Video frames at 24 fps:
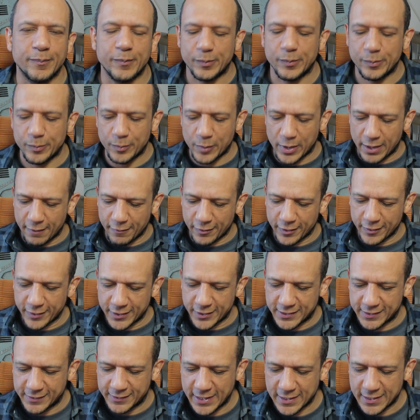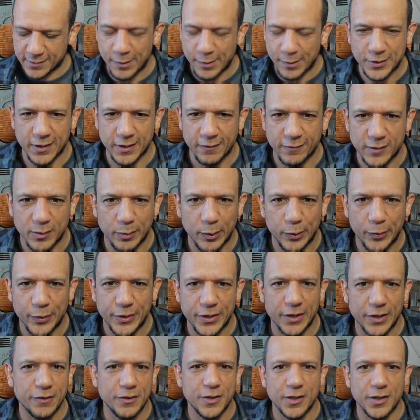whatever sits most comfortable with
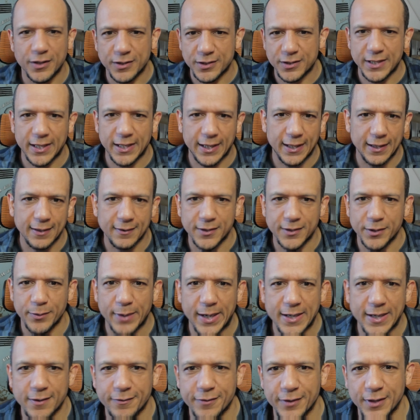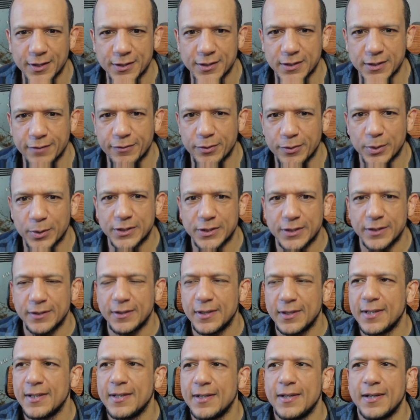you, you can stick into ADA first if you want to,
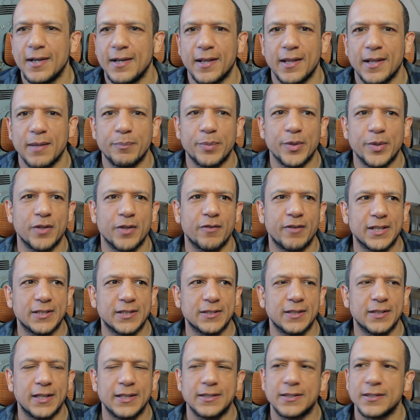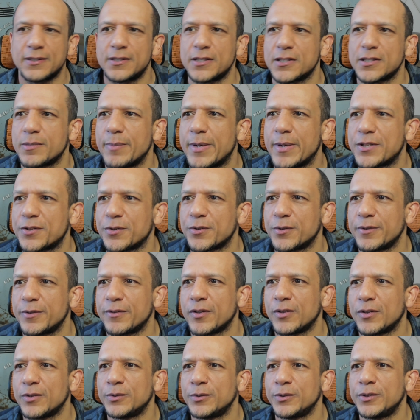and then put the rest later, just to make sure you've
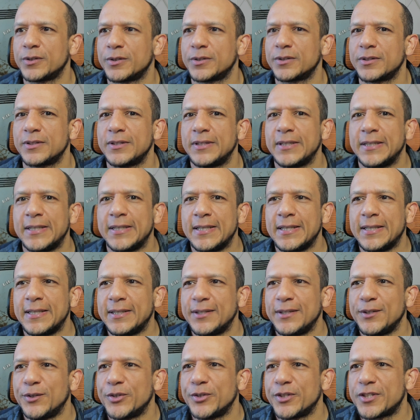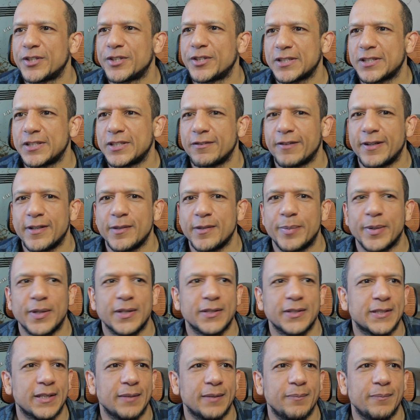got all your ducks in a row. But